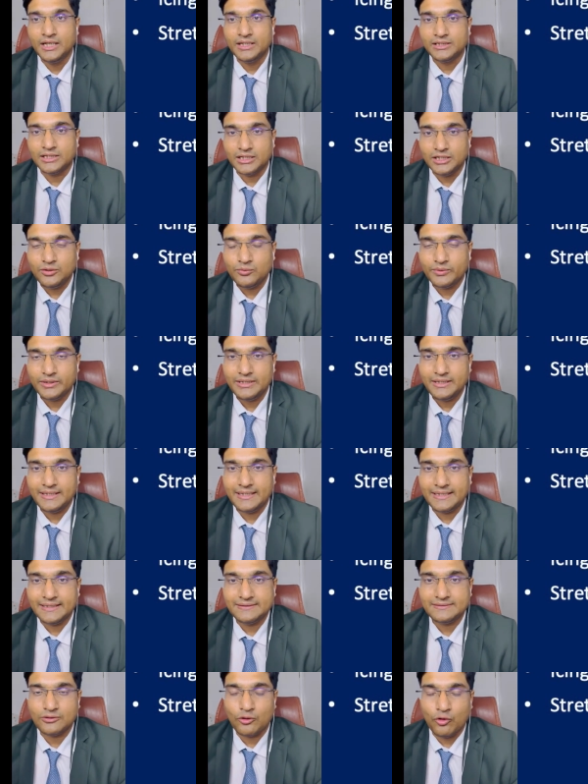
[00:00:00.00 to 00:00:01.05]
Third one
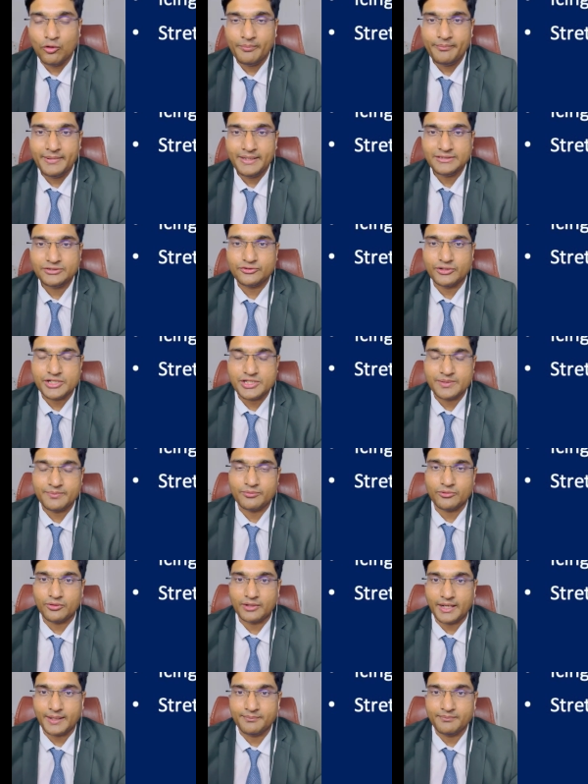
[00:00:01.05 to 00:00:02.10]
is home-based stretching
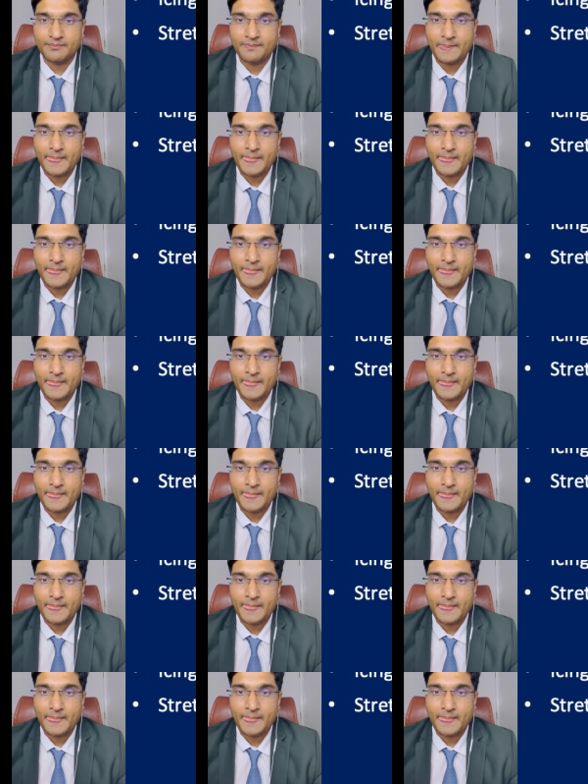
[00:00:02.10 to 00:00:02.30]
program.